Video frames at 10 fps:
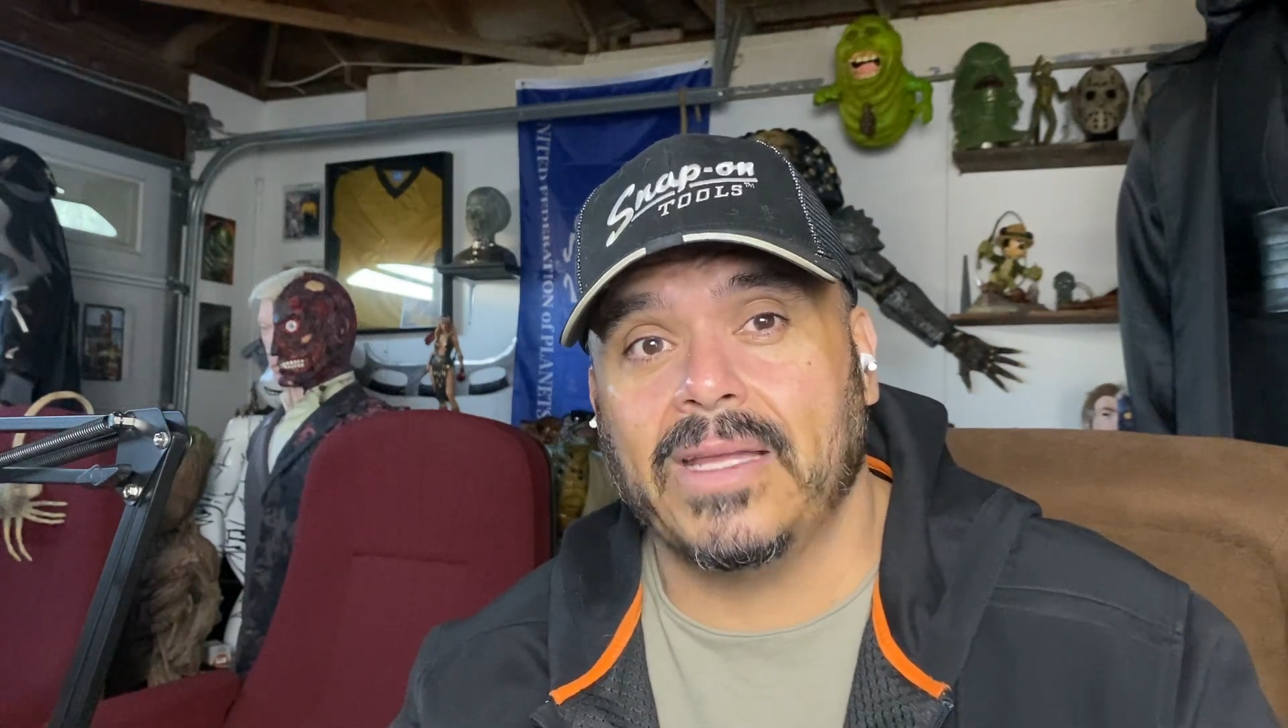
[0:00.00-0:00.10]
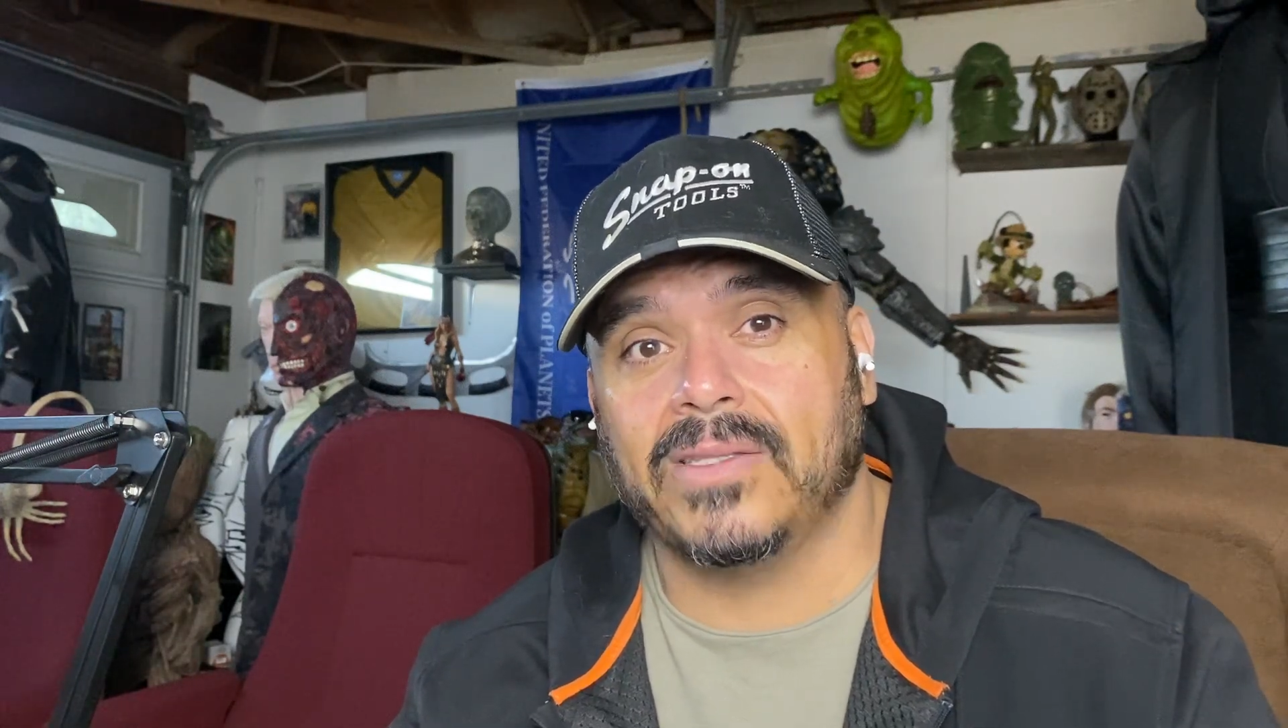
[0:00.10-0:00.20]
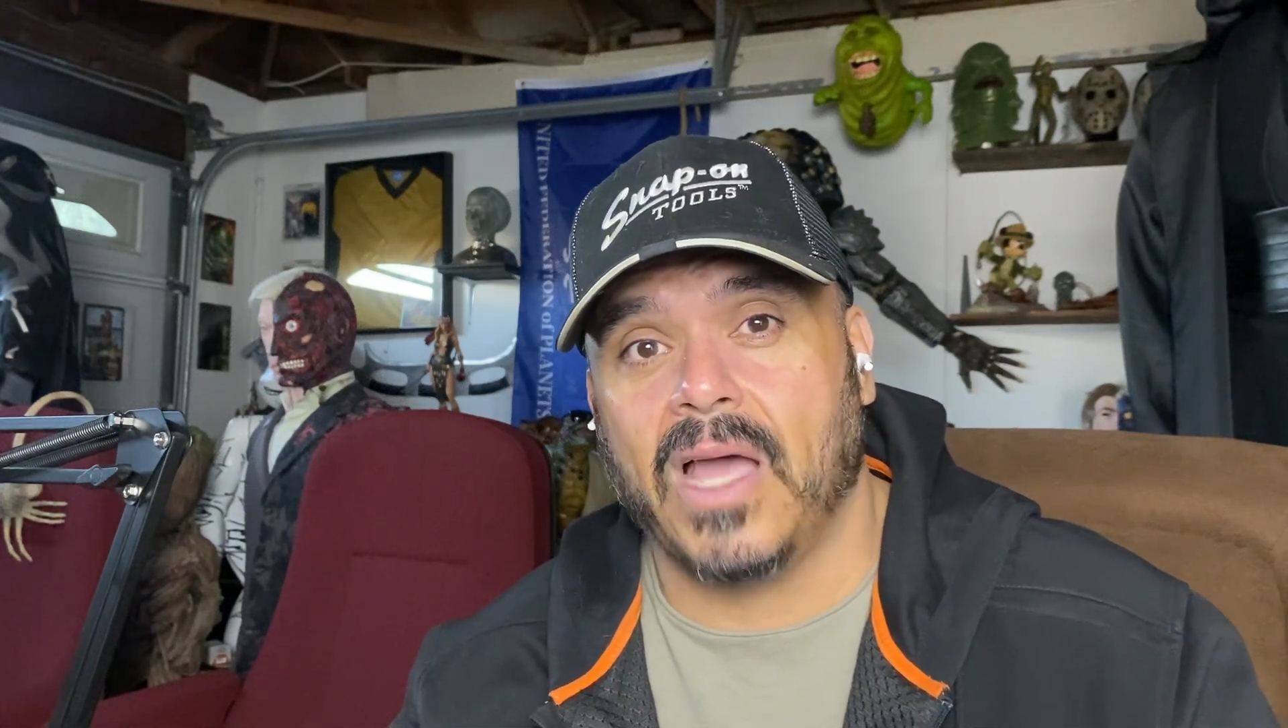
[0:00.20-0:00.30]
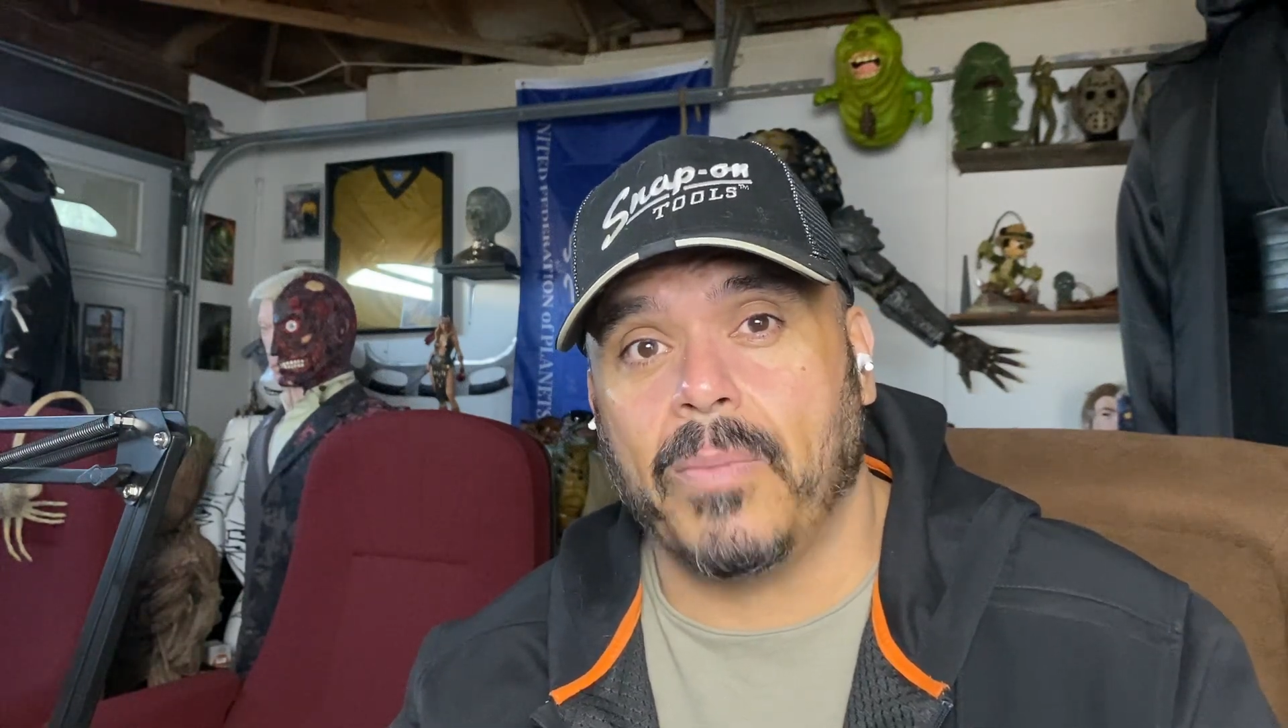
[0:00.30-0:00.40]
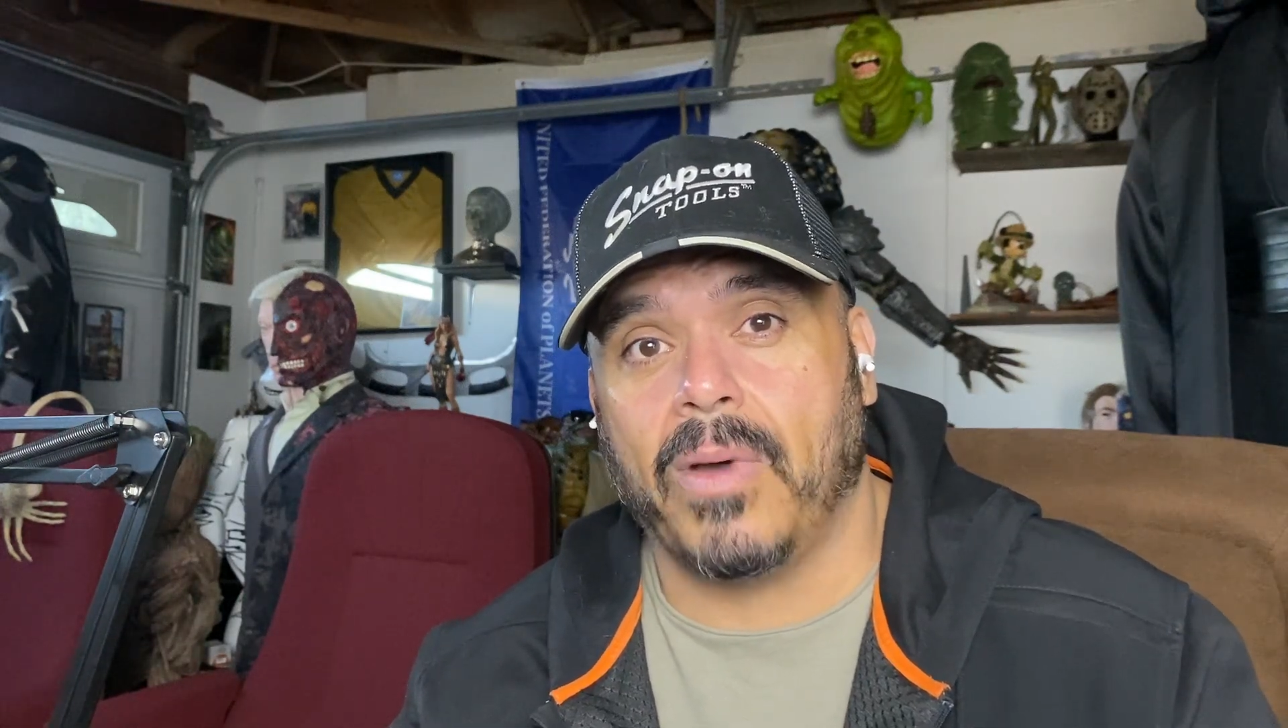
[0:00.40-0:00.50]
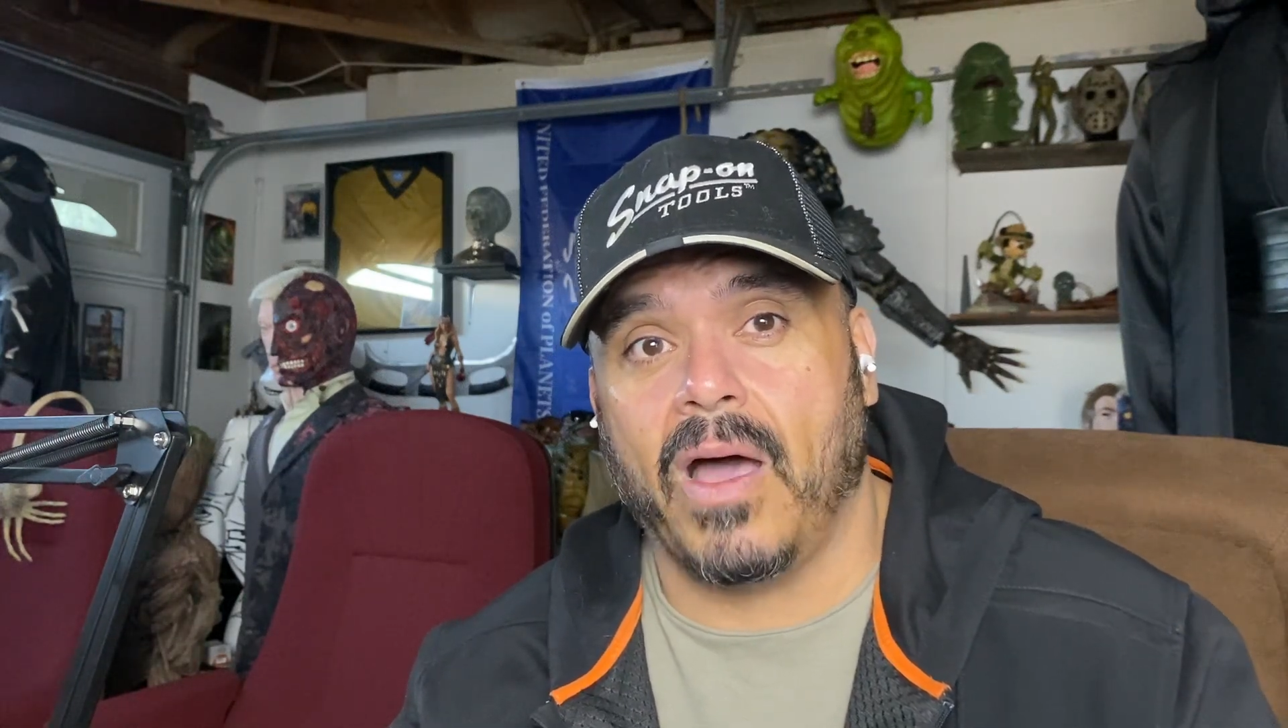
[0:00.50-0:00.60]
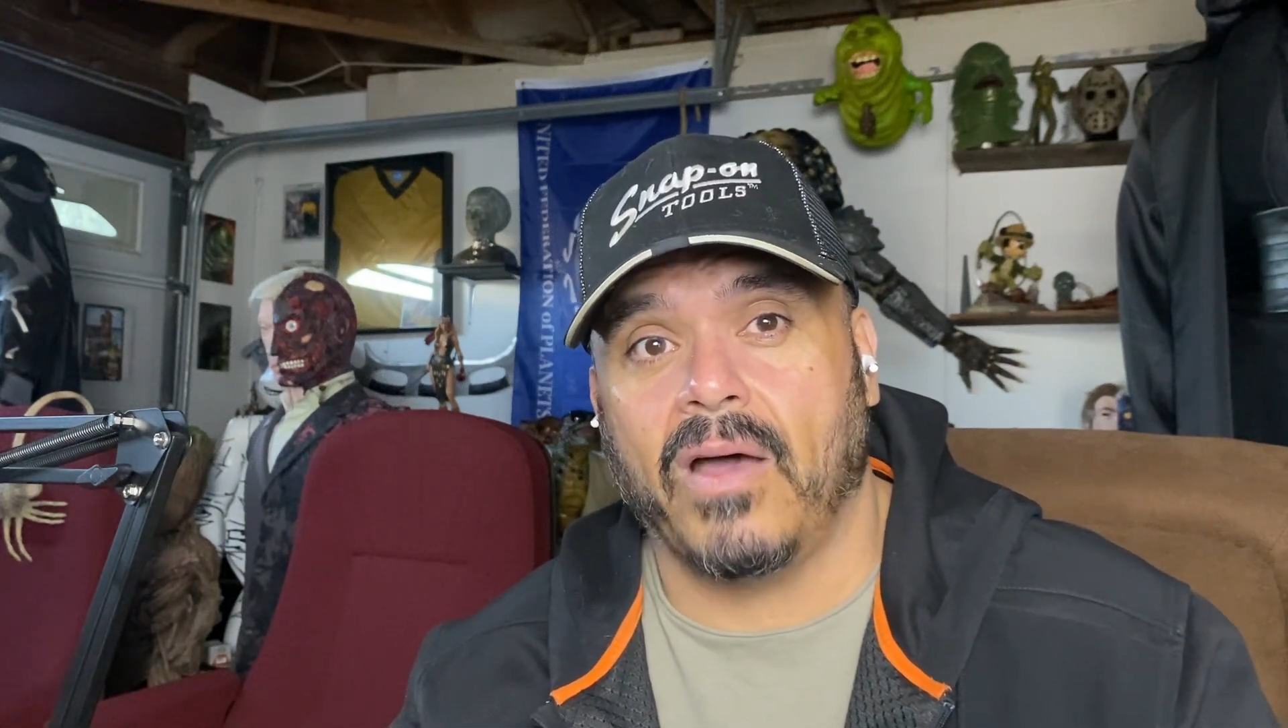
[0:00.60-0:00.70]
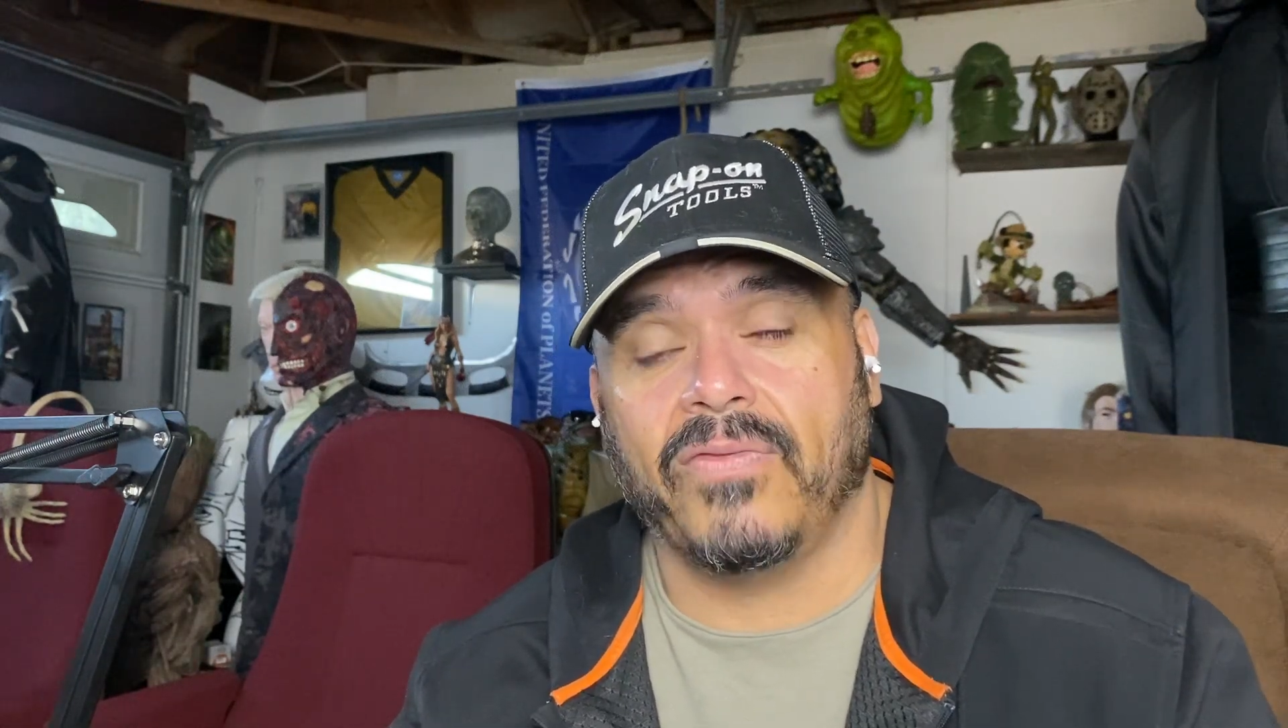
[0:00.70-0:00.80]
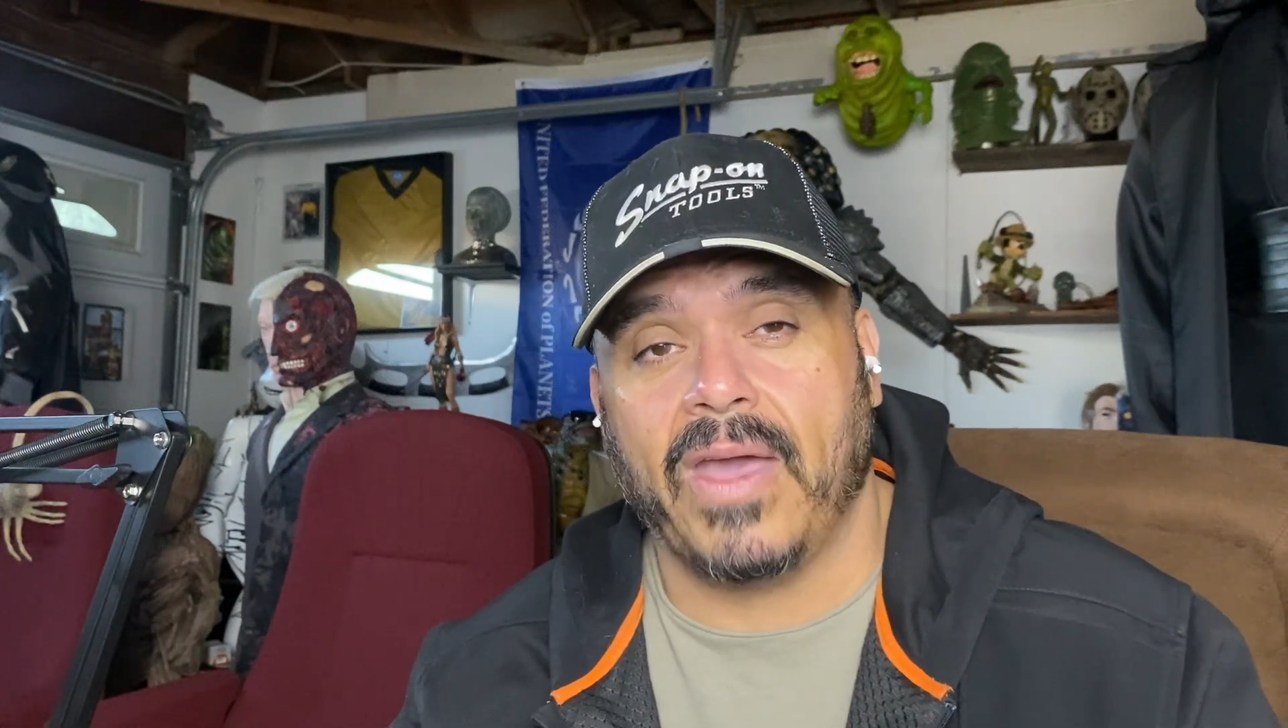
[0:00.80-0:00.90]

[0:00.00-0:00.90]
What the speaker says: top off